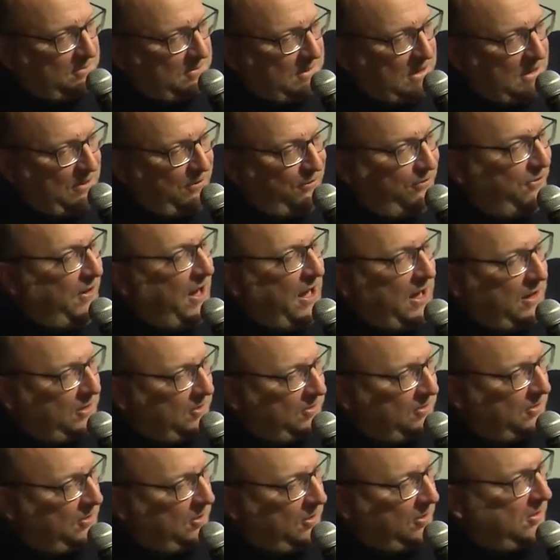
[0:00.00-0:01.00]

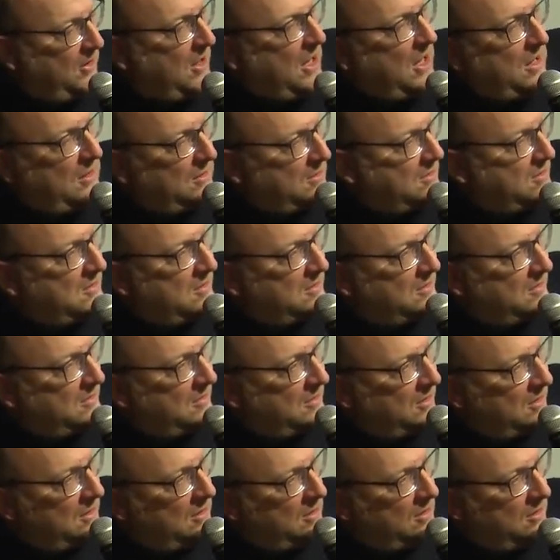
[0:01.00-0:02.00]
effect on us
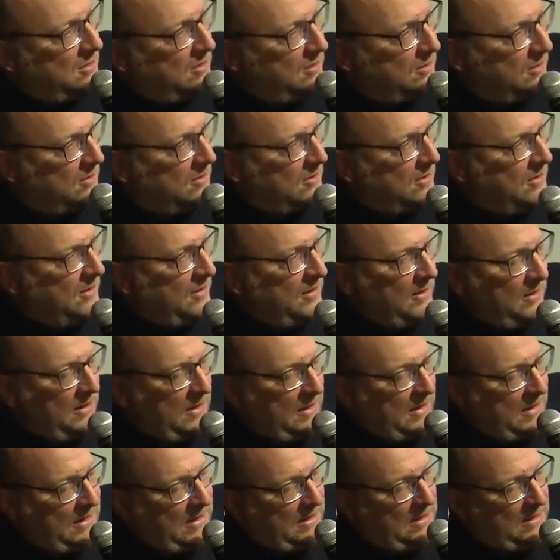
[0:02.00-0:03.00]
here.
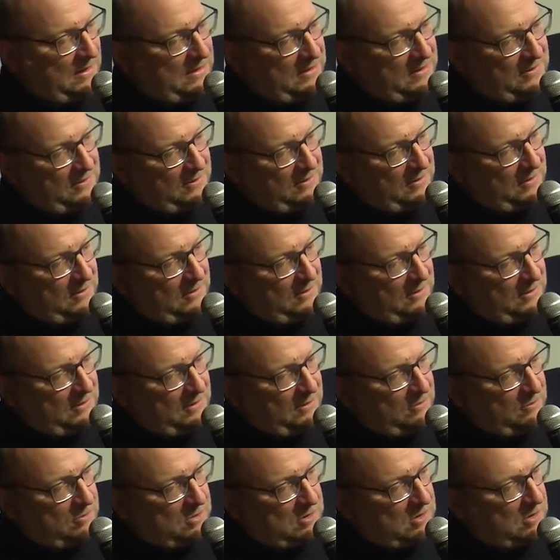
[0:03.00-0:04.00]
And
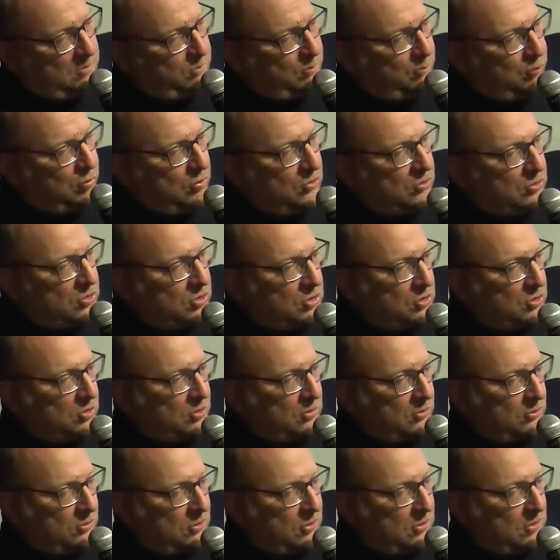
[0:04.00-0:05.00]
there was a push
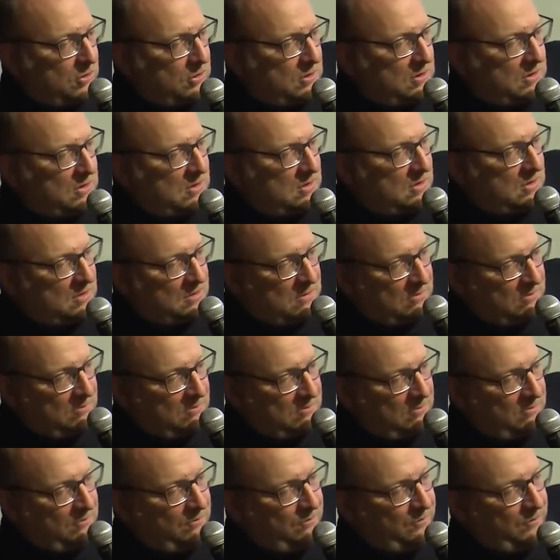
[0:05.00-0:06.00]
towards,
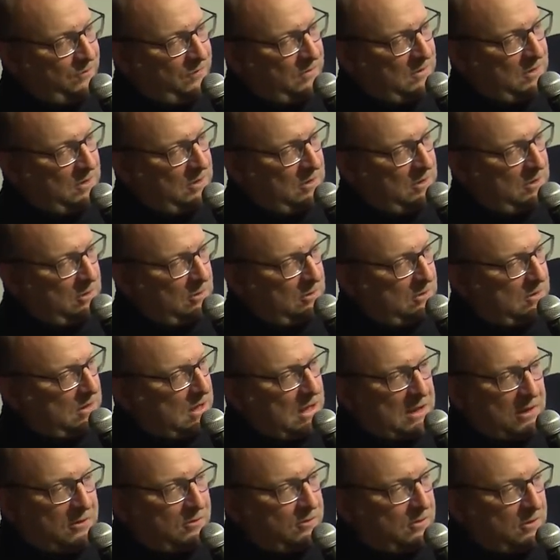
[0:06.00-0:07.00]

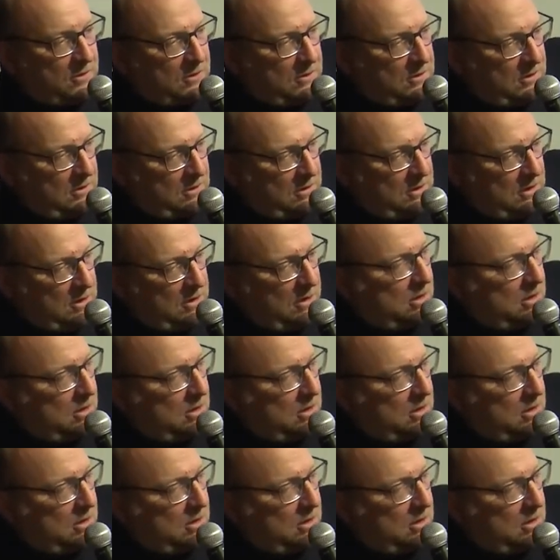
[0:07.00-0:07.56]
kind of an